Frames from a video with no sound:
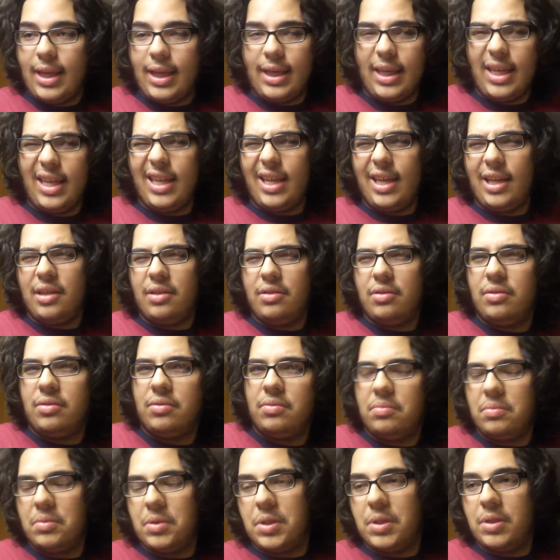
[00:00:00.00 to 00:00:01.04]
em
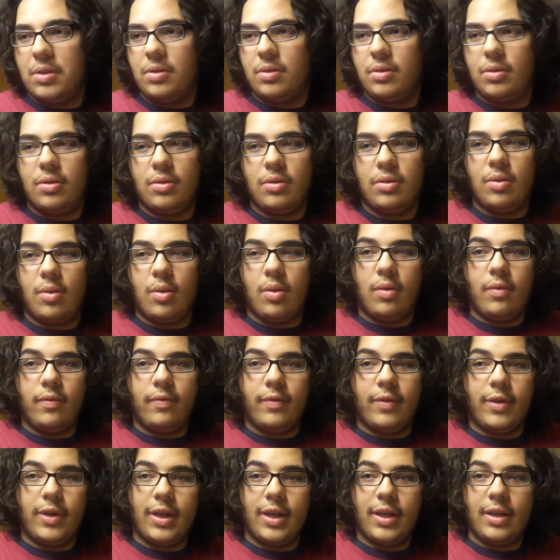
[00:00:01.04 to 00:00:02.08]

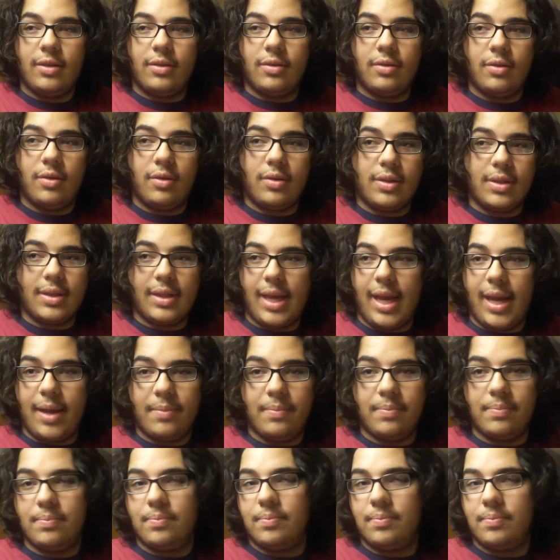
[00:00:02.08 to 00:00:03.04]
Nova, no sé.